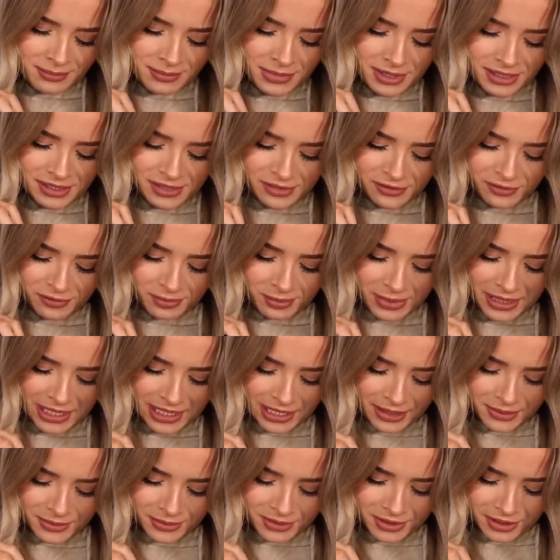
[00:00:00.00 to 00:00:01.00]
bits of
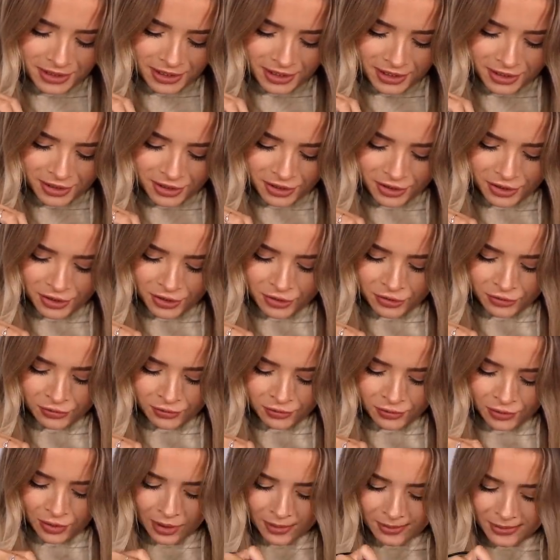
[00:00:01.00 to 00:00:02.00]
powder, just
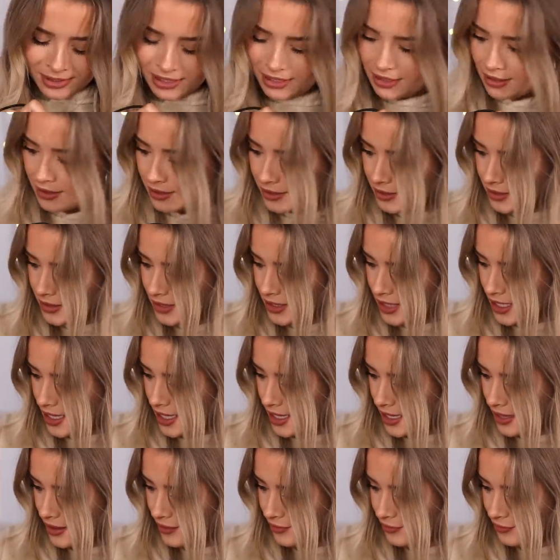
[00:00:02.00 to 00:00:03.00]
grubbiness
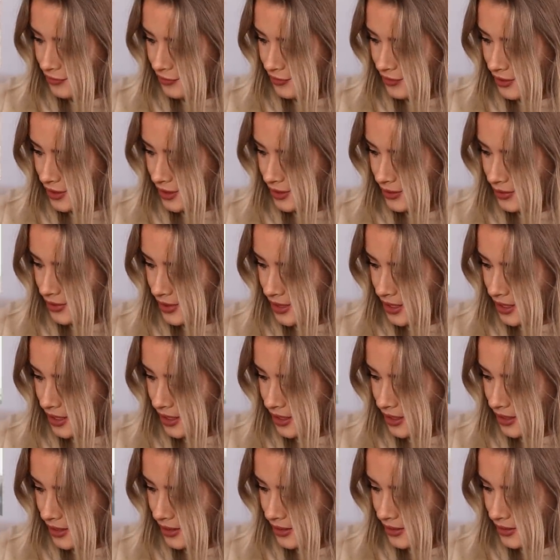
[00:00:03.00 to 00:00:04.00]

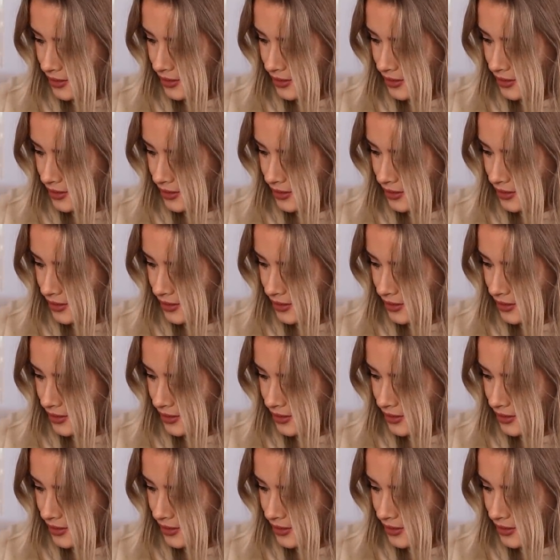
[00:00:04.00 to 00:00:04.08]
everywhere.